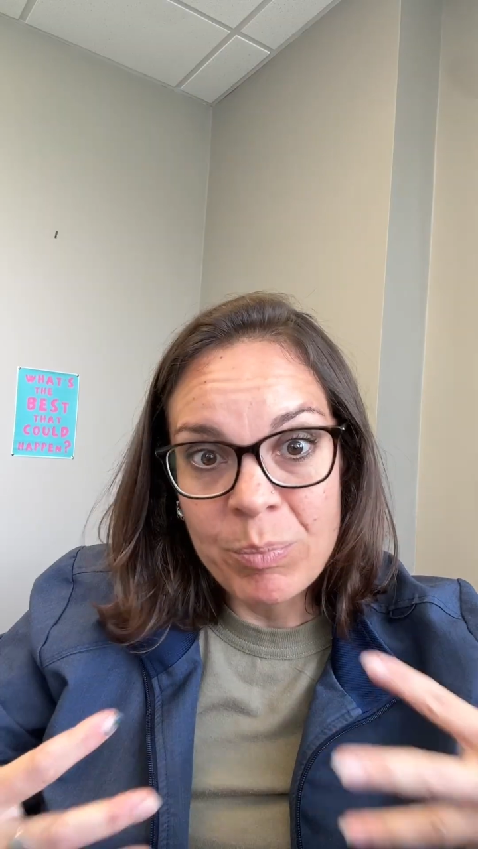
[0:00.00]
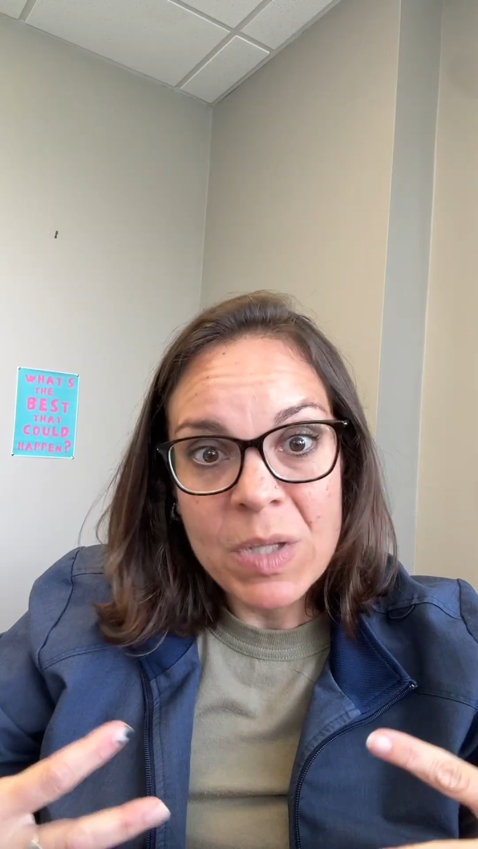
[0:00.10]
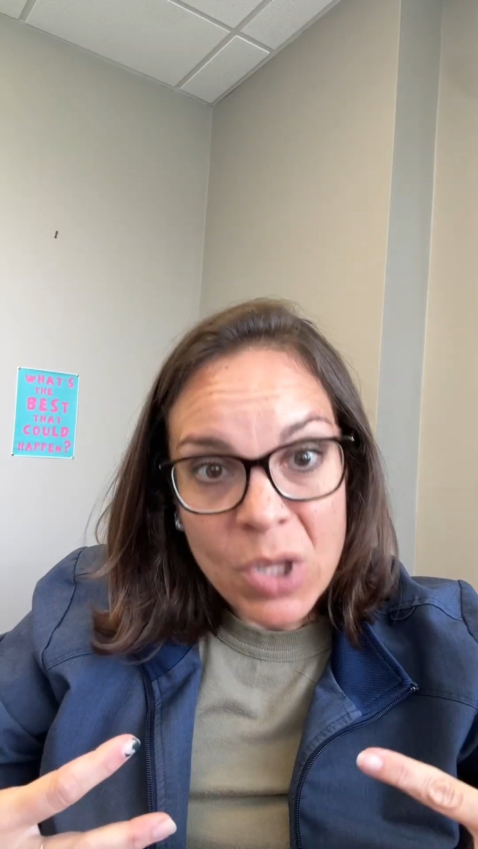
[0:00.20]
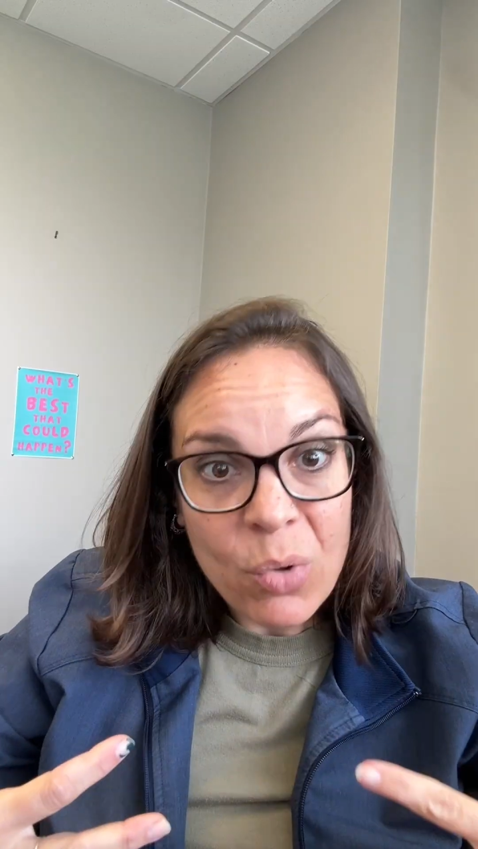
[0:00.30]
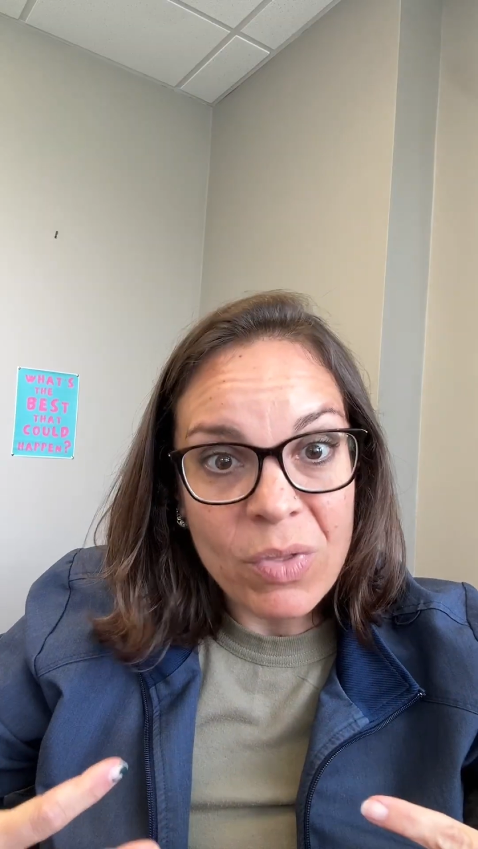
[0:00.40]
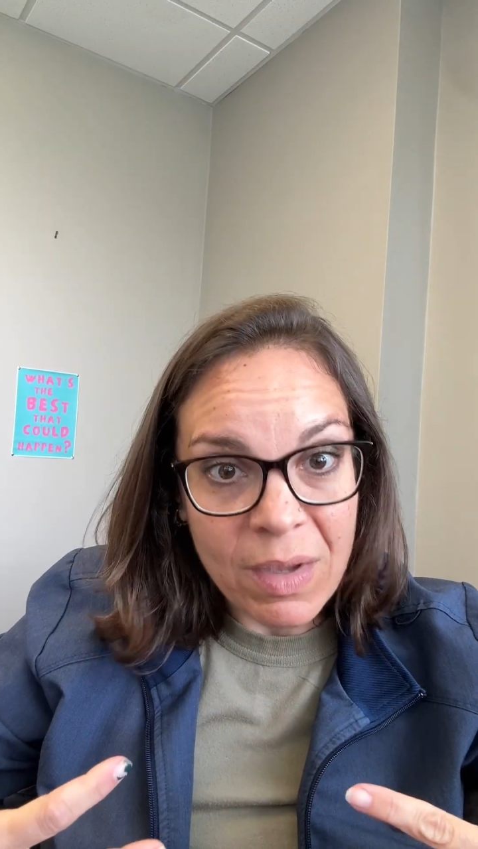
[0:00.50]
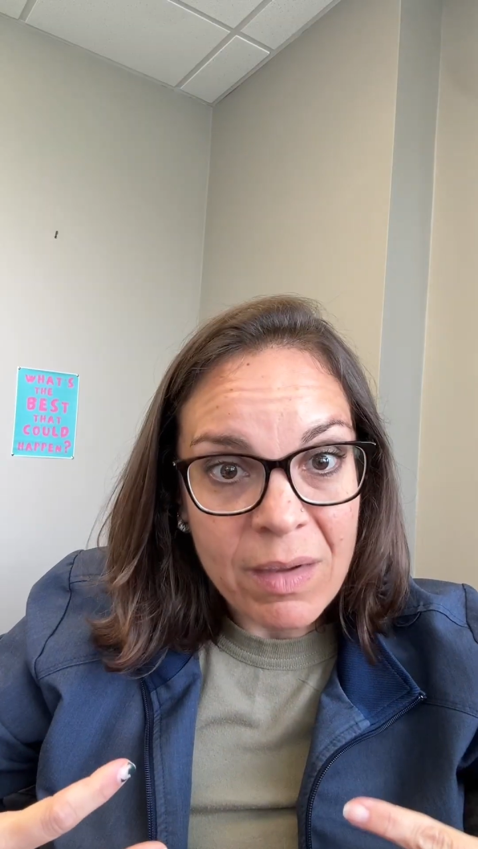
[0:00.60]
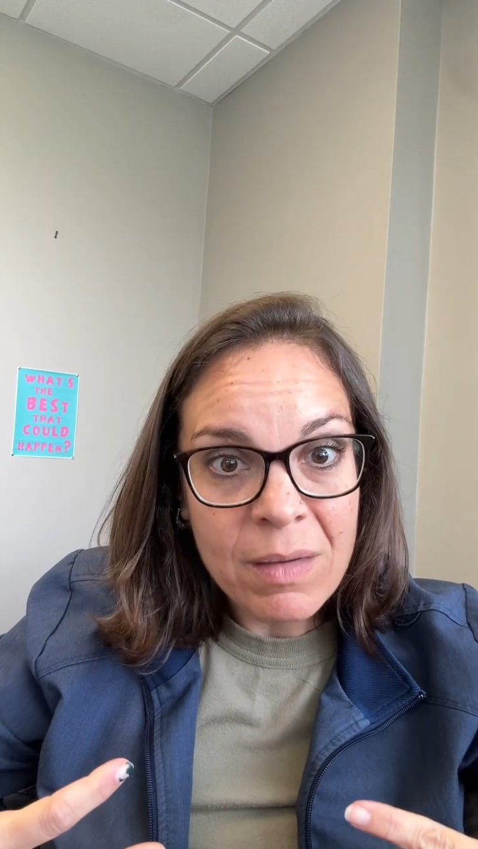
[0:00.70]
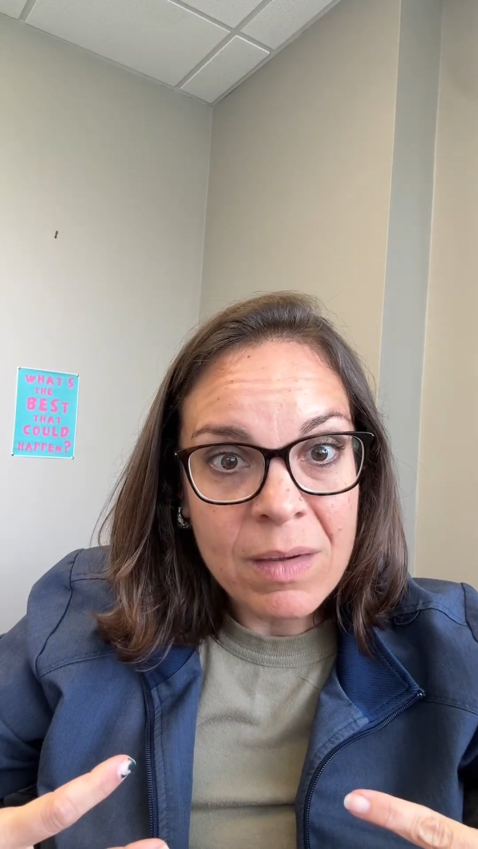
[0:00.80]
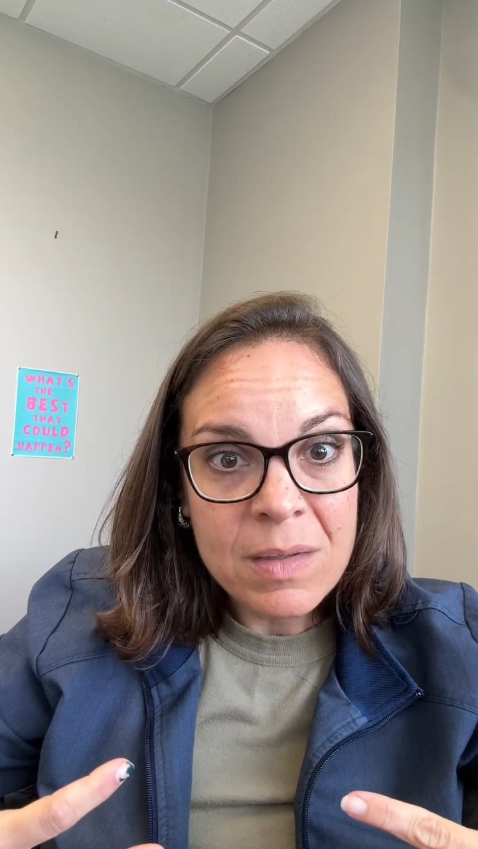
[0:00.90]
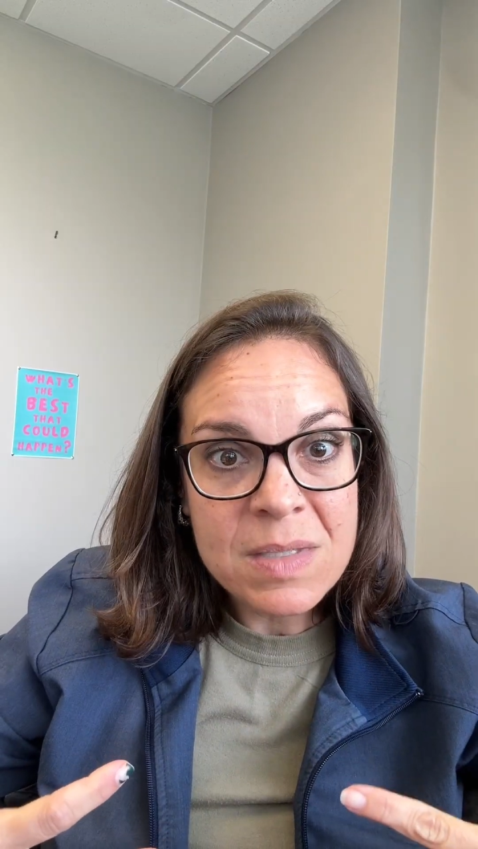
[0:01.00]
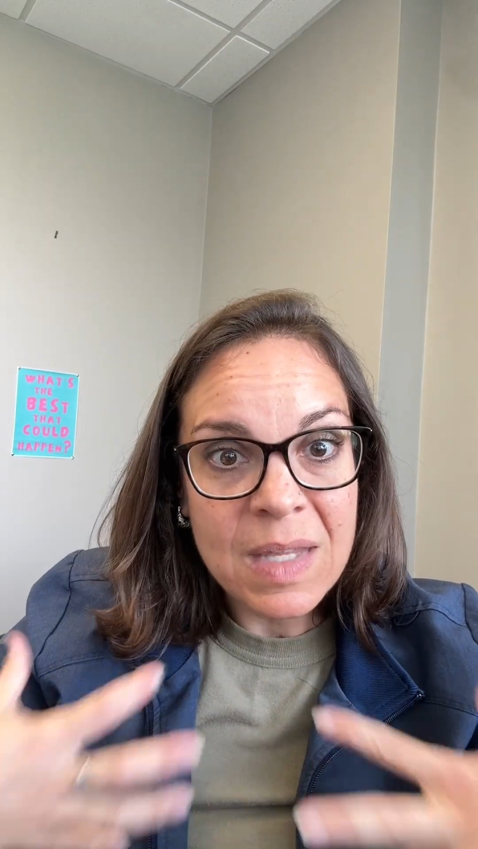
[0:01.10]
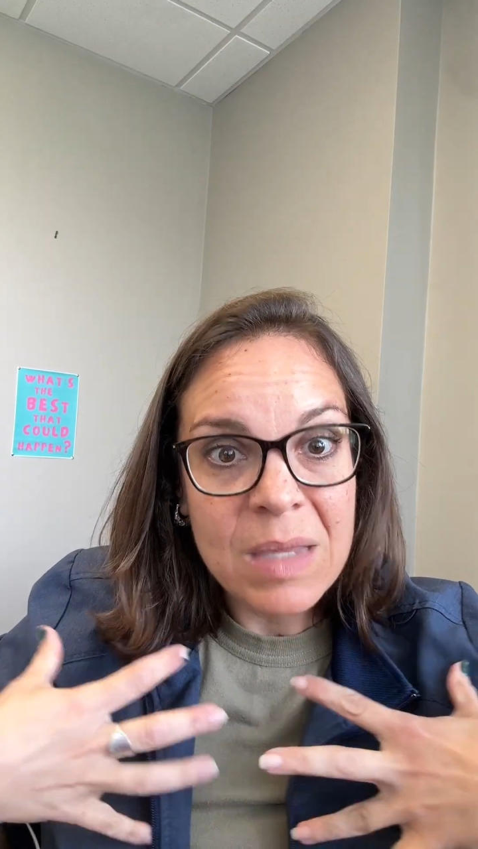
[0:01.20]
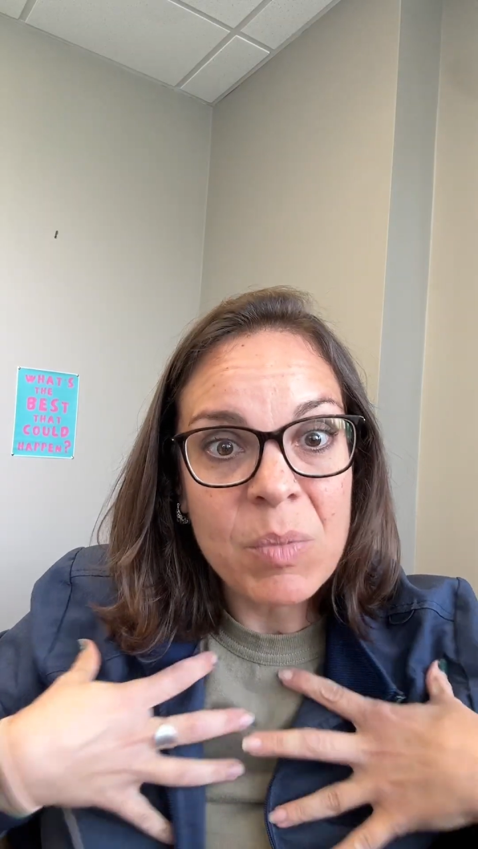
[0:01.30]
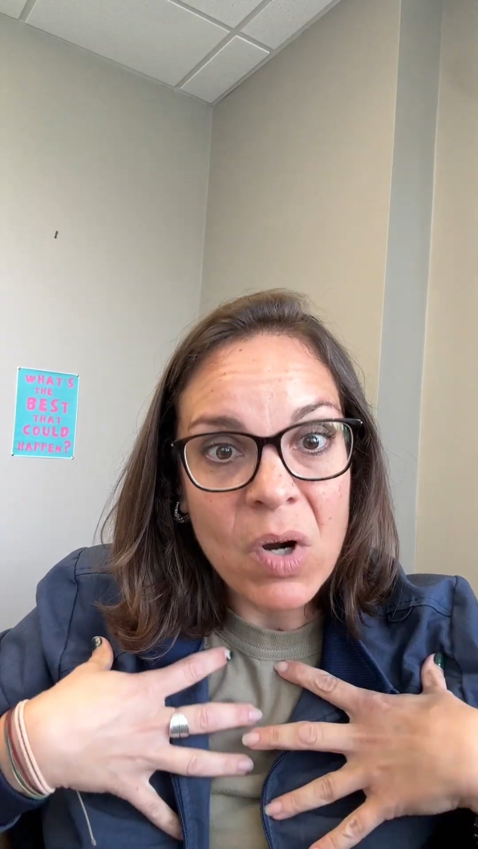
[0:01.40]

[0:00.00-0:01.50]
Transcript: clothing to keep it